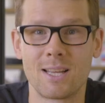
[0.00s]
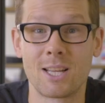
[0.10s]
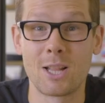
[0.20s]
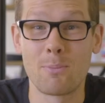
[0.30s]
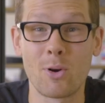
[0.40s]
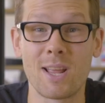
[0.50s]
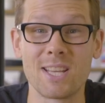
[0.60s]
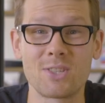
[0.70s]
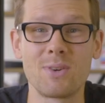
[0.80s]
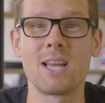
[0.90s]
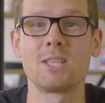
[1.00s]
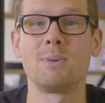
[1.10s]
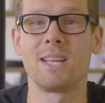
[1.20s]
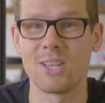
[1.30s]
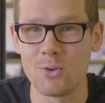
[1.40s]
Clipboard history has
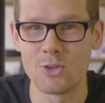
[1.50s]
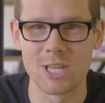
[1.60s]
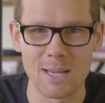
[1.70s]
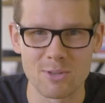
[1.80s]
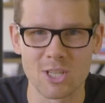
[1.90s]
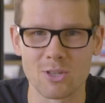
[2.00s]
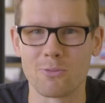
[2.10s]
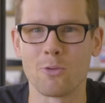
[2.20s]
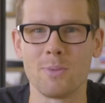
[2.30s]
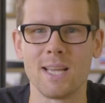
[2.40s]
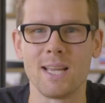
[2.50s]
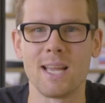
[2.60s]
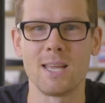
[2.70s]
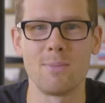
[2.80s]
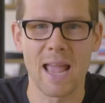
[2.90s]
been a huge game changer for me
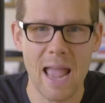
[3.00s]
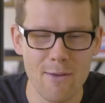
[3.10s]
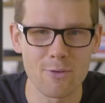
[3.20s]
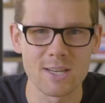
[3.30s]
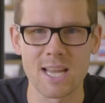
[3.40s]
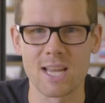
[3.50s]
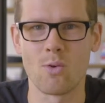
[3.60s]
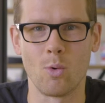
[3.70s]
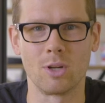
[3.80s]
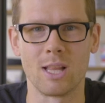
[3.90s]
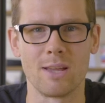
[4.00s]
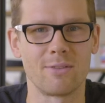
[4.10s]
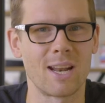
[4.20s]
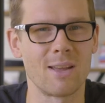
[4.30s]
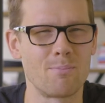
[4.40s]
in my everyday work life,
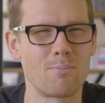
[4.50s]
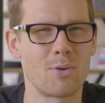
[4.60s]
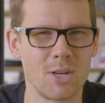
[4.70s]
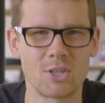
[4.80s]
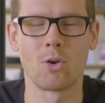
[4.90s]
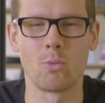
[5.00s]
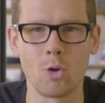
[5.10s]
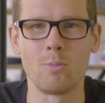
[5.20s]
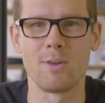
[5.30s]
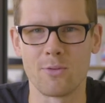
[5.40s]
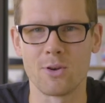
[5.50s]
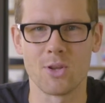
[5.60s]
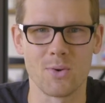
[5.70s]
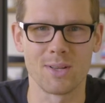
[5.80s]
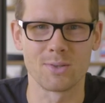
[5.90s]
and I'm pretty sure it will be for
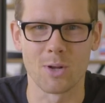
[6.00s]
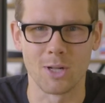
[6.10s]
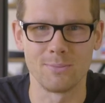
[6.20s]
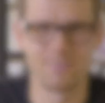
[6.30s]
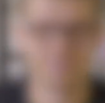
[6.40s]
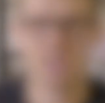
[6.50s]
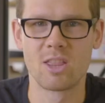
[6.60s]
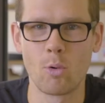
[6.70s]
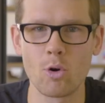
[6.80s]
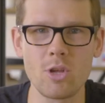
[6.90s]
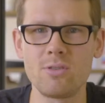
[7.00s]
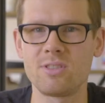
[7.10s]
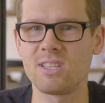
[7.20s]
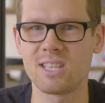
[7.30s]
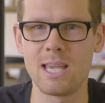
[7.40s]
you as well. The more you use
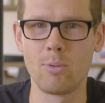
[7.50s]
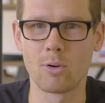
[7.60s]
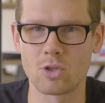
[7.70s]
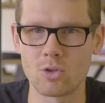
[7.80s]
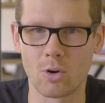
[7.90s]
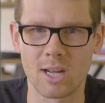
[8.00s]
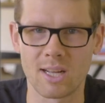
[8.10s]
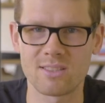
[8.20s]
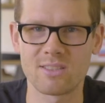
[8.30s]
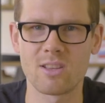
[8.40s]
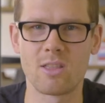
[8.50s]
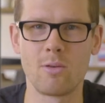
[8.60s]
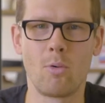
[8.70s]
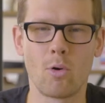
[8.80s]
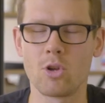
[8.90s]
these keyboard shortcuts, the
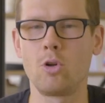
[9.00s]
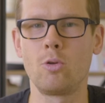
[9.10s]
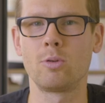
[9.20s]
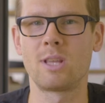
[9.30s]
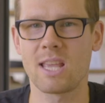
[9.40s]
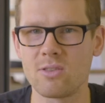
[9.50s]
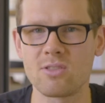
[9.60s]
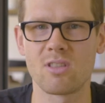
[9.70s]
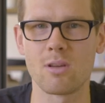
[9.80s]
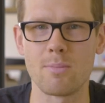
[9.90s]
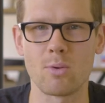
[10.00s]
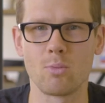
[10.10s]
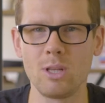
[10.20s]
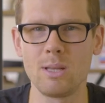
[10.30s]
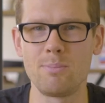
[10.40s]
more you'll get used to them and
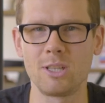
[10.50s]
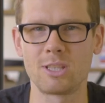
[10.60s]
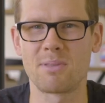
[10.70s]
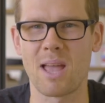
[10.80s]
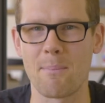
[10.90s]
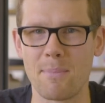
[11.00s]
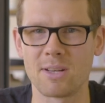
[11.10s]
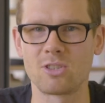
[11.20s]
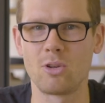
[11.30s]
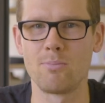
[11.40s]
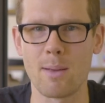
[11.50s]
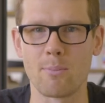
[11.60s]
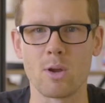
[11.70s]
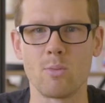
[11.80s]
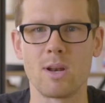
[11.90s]
really build up that muscle
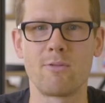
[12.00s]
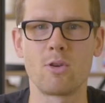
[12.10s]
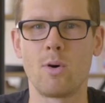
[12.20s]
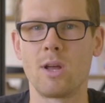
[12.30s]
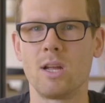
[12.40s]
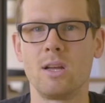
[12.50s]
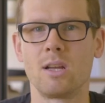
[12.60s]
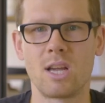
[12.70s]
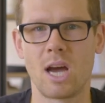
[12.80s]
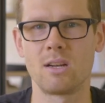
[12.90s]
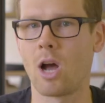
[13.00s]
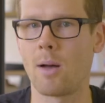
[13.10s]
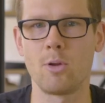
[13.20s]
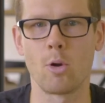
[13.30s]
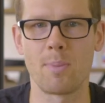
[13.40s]
memory whenever you want to cut,
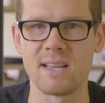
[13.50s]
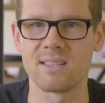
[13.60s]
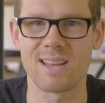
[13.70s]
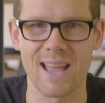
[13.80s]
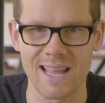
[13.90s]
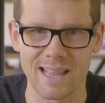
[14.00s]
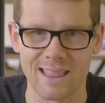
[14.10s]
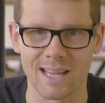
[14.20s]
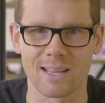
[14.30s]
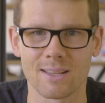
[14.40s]
copy, or paste anything.